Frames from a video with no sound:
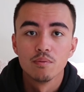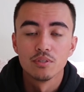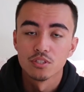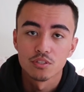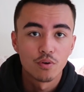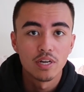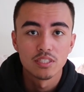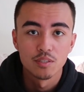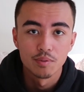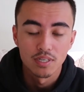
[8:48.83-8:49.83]
which is
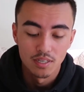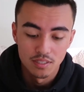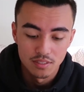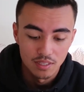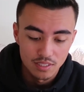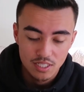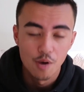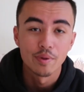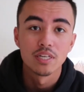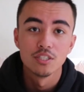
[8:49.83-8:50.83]
crazy because it's
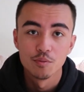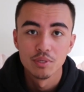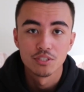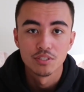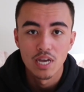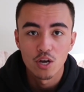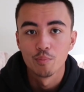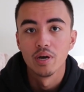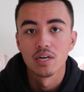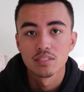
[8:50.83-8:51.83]
coming in your mystery
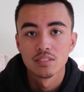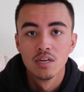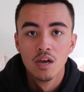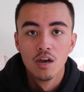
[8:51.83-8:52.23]
tackle box